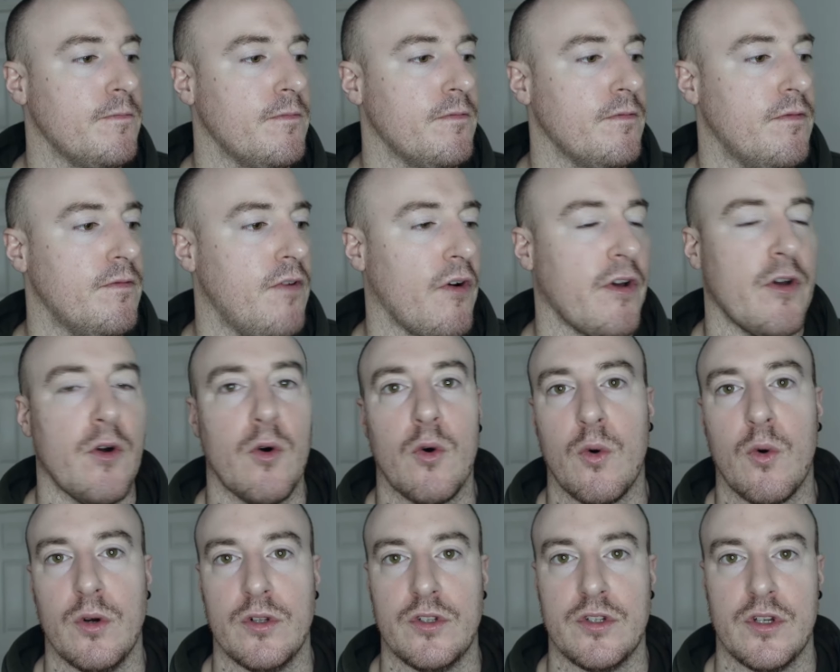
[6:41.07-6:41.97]
Very
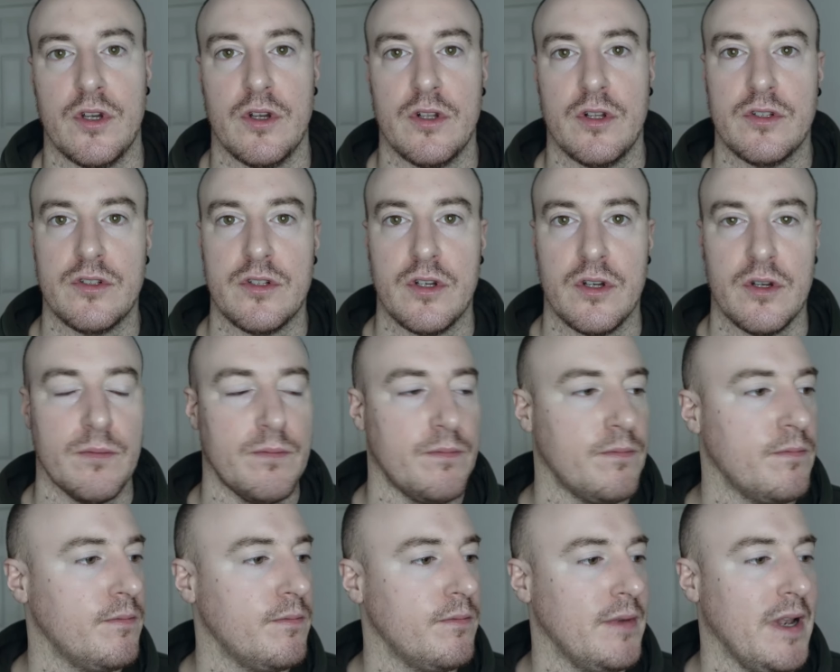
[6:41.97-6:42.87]
awkward to
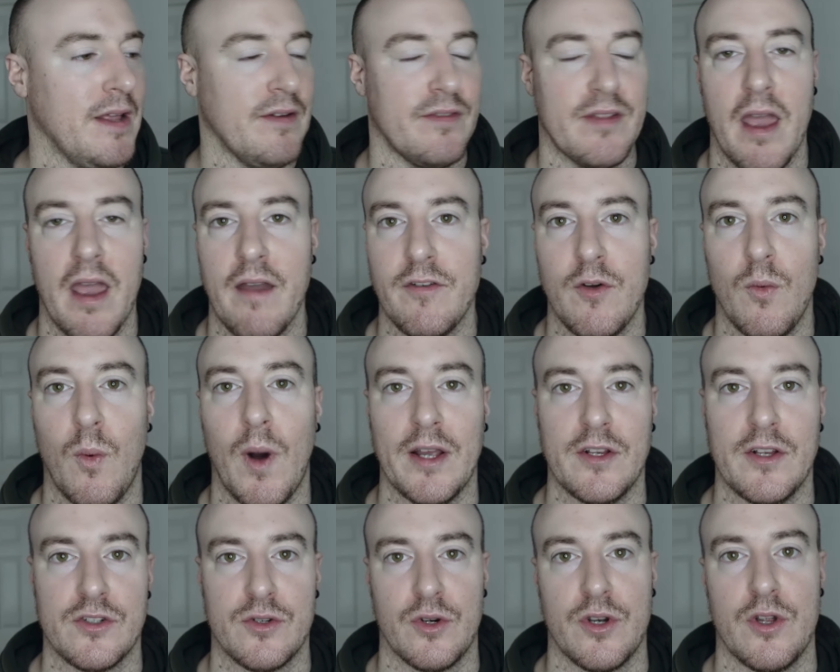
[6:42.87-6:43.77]
lift heavy
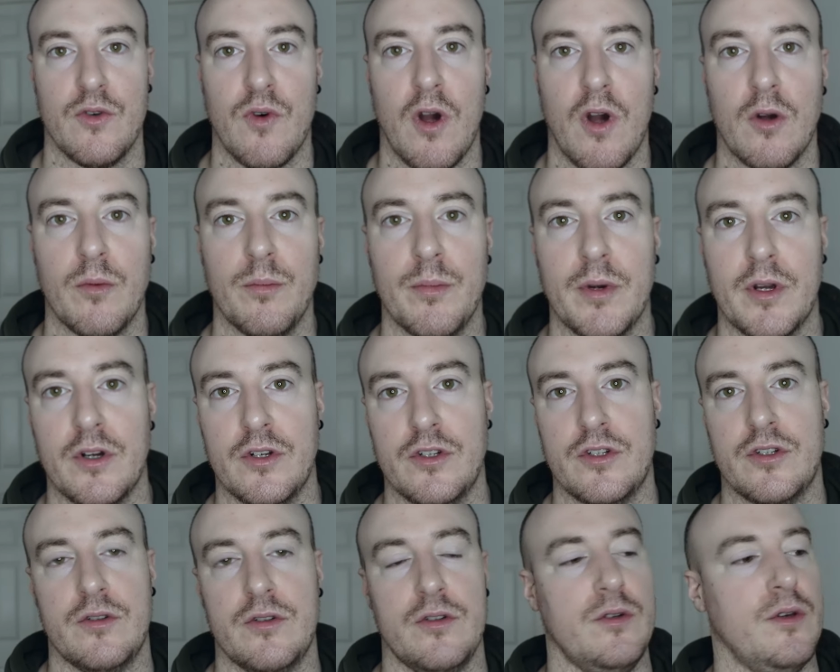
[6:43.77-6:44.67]
weights on your own
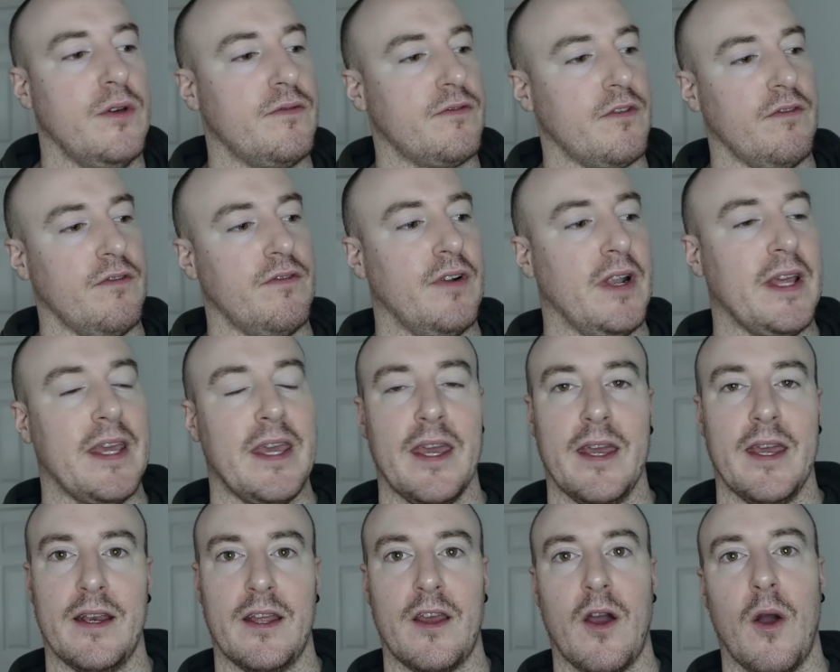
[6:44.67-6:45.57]
because you have to flick
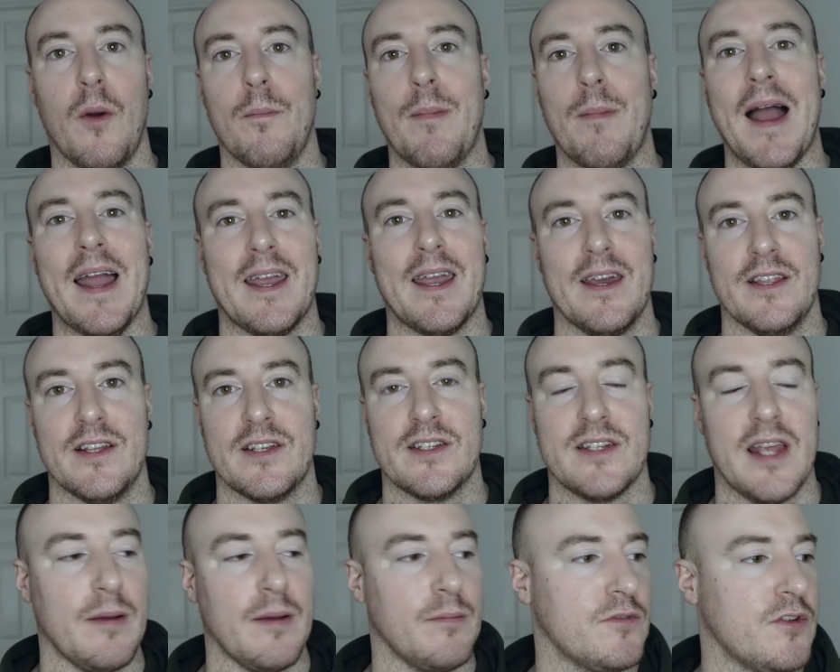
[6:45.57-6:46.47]
it and go back at the
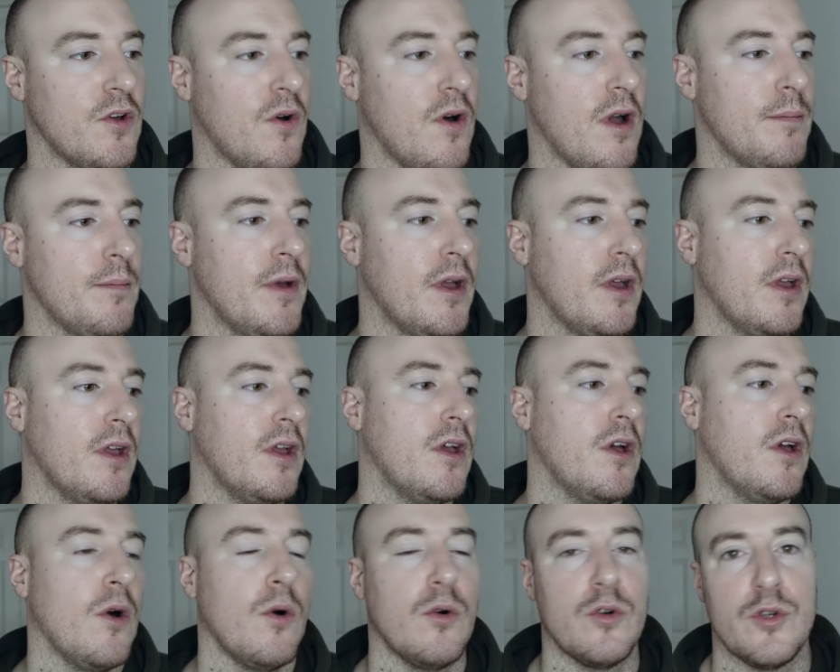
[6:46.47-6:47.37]
same time.
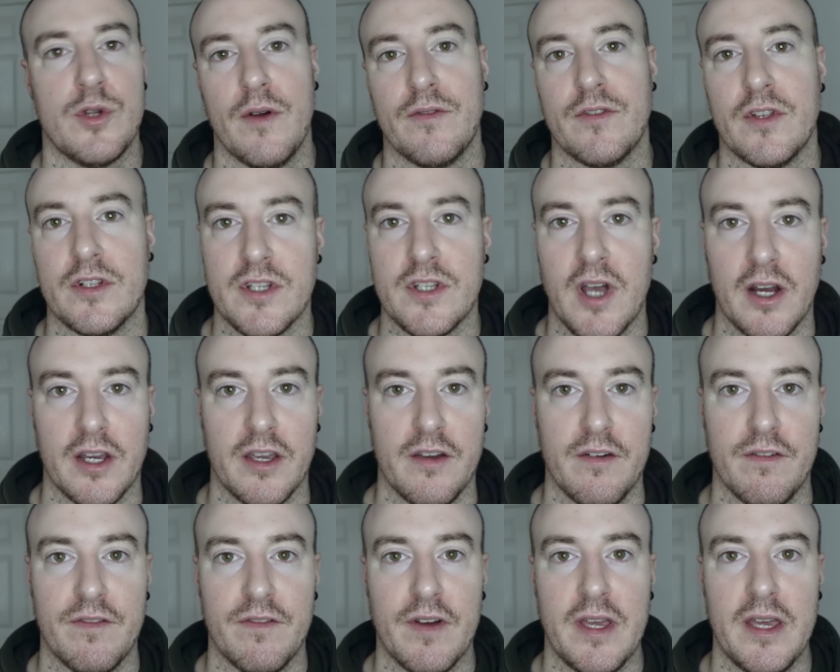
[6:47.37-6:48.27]
Also, you have to tuck
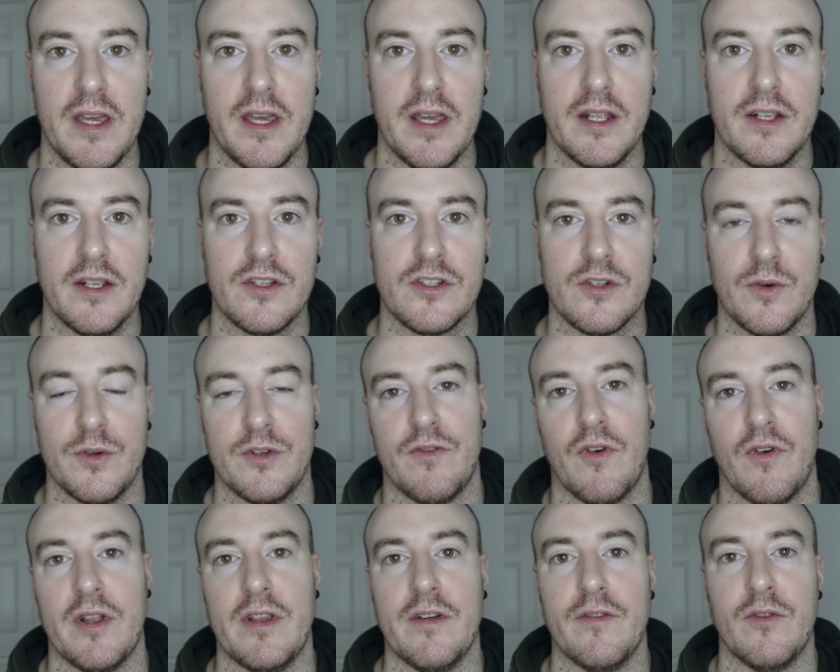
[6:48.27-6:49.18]
your feet in, so it's
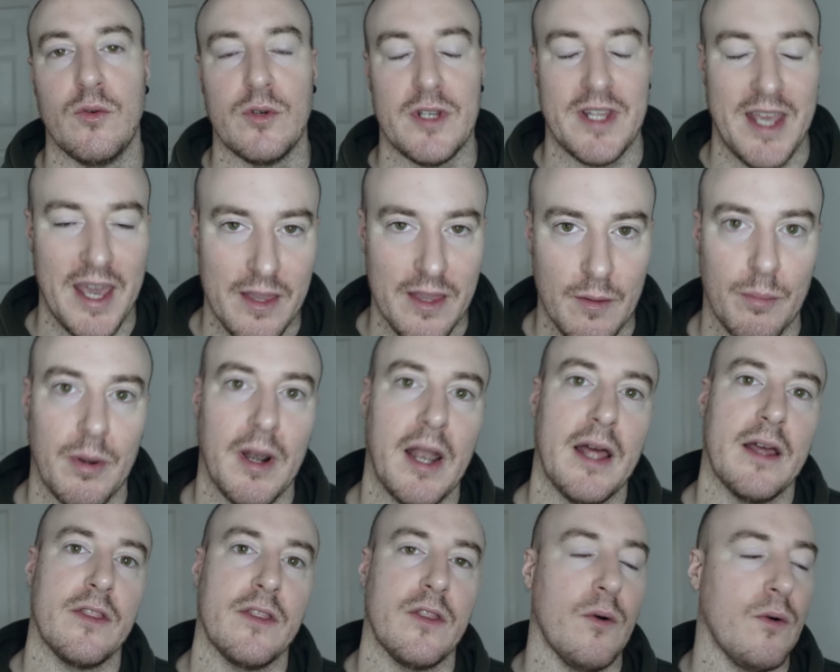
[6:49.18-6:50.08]
very difficult to get
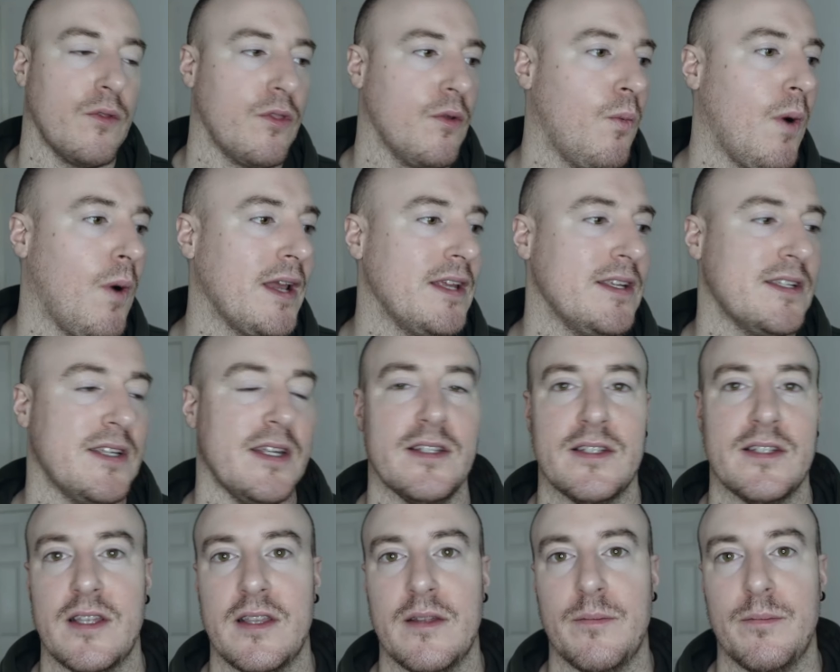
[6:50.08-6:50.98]
the weights
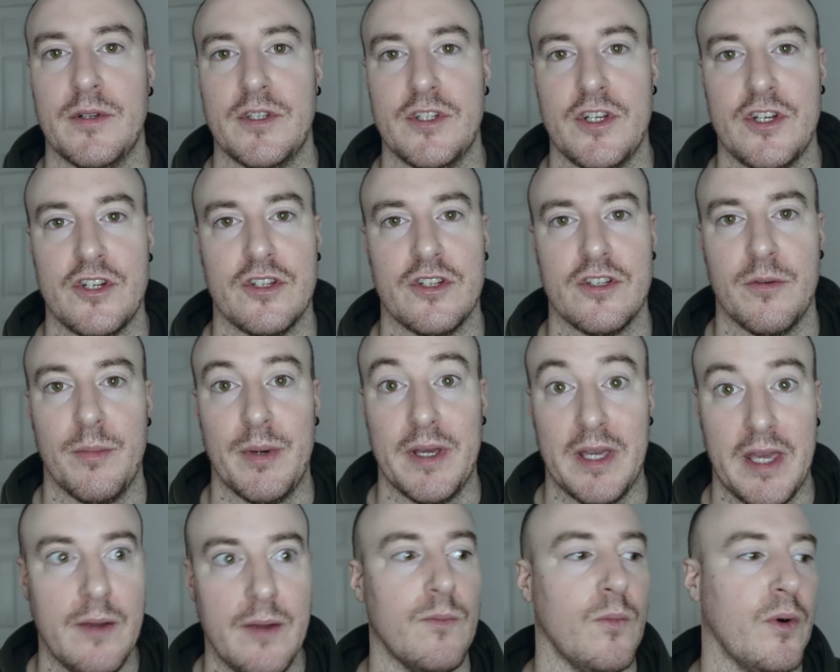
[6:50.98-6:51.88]
into the position to
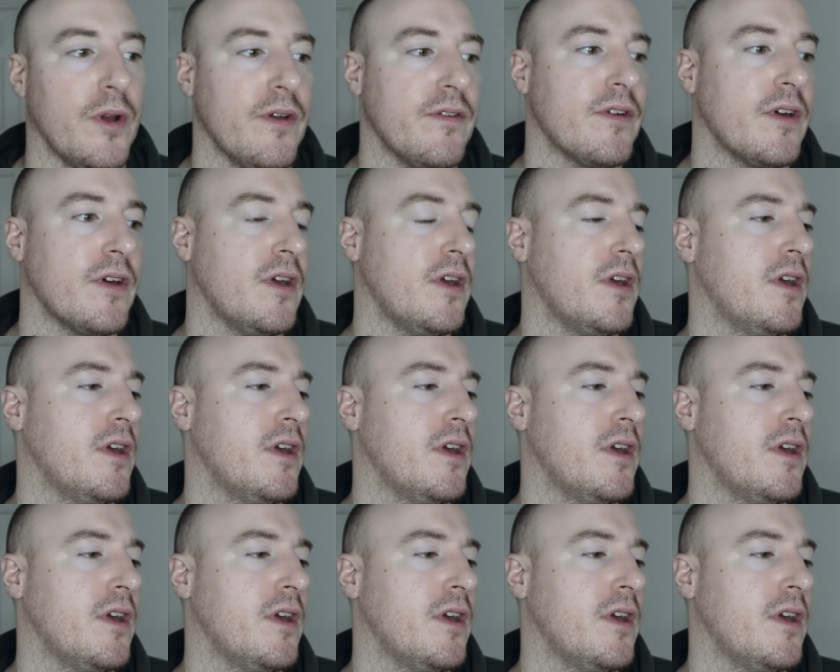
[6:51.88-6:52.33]
begin with.